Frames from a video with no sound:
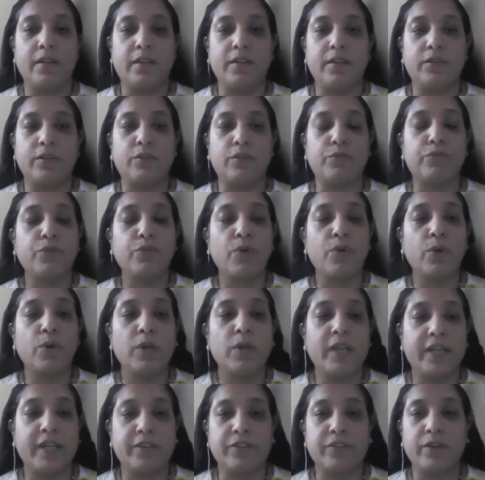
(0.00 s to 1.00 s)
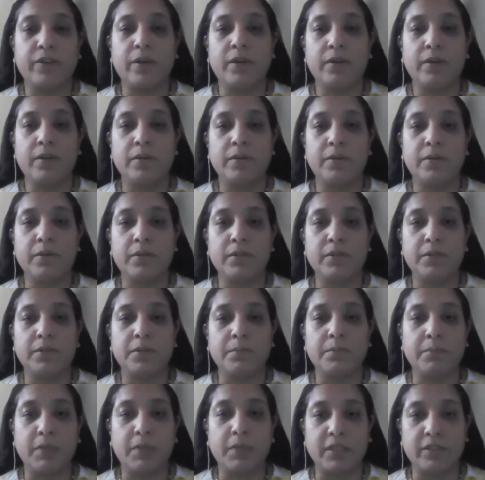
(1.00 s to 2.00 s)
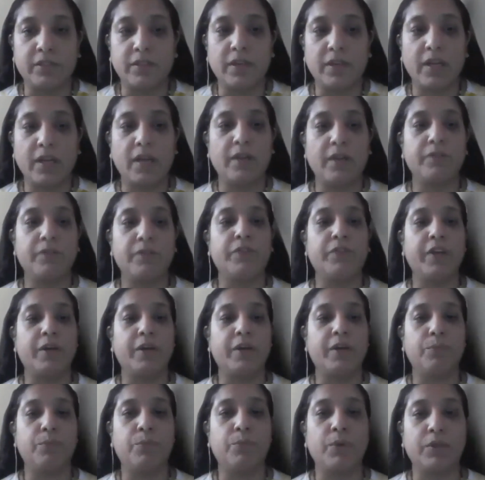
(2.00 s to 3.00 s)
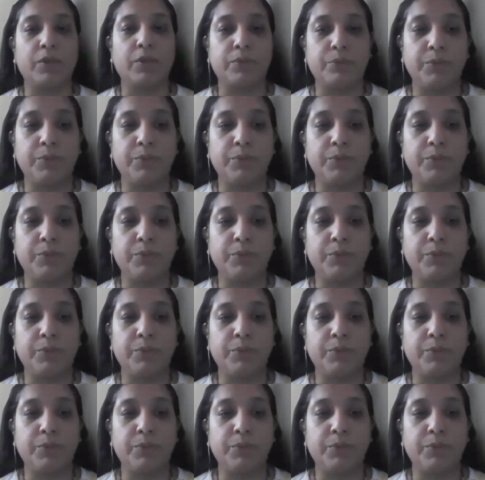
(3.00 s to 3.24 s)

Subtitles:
It's a four-letter mantra where what